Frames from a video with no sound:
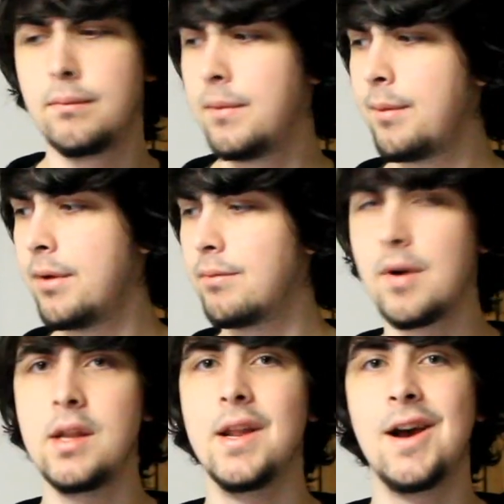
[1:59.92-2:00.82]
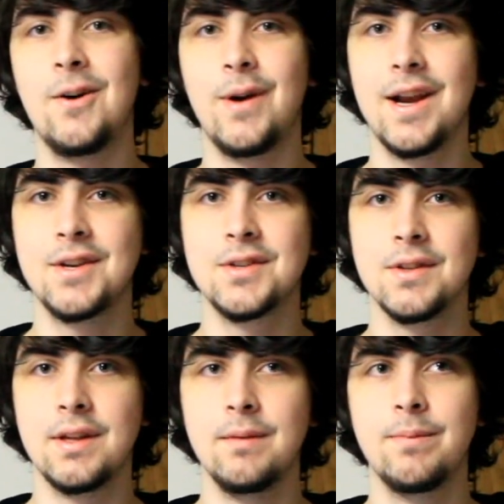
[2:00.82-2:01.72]
maybe right now
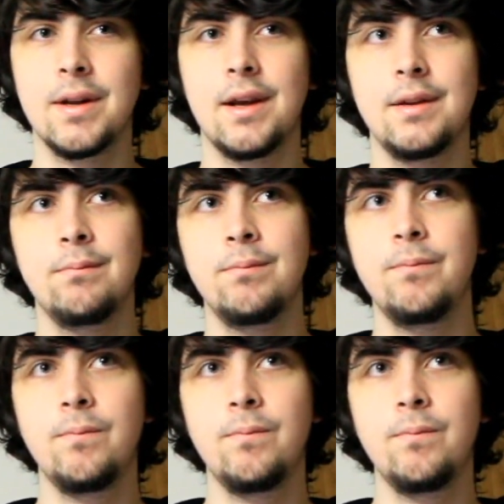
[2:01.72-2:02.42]
actually, but I